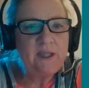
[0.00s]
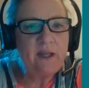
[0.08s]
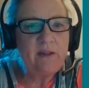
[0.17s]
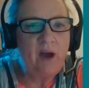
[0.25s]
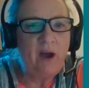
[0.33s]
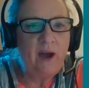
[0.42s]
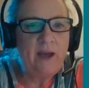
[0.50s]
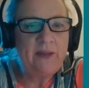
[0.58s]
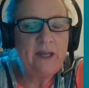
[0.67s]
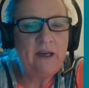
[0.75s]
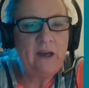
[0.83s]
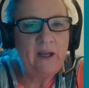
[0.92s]
So the higher
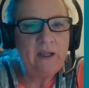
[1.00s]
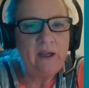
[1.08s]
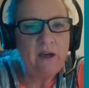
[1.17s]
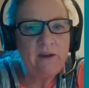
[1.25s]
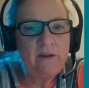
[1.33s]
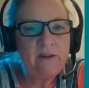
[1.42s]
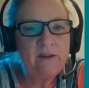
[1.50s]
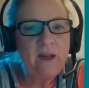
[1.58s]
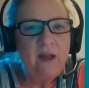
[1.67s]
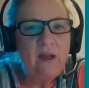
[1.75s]
that line goes,